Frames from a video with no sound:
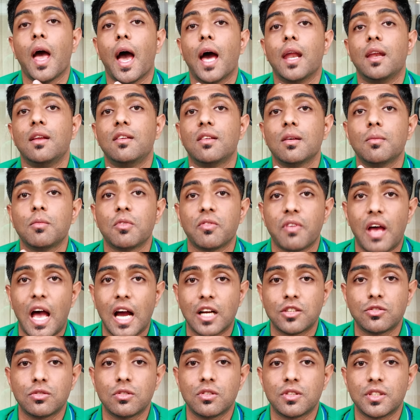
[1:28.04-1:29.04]
And in terms of
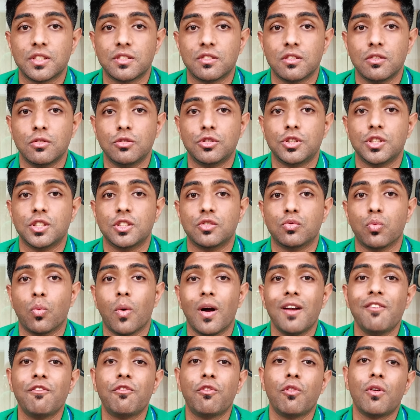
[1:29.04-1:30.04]
actual resolution, it's
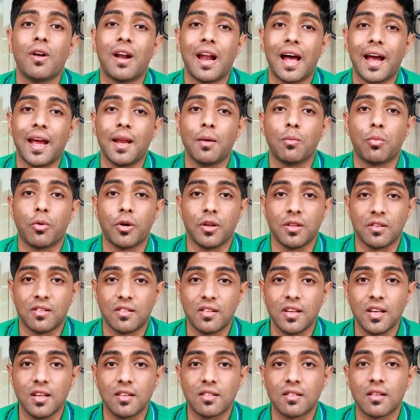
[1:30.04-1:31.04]

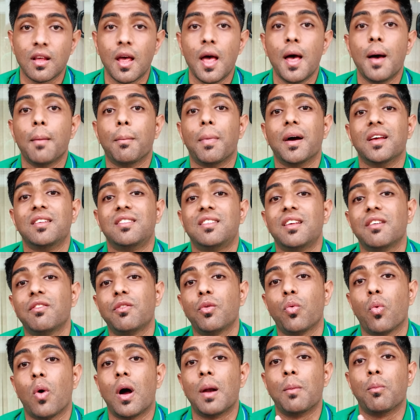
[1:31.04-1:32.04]
149.6 by
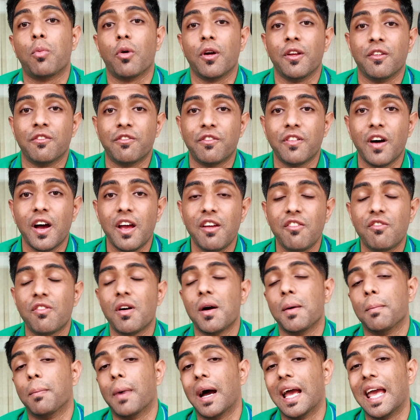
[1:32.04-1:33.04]
71.5
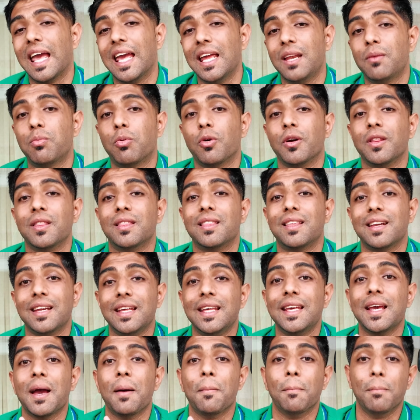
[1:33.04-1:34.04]
by 8.3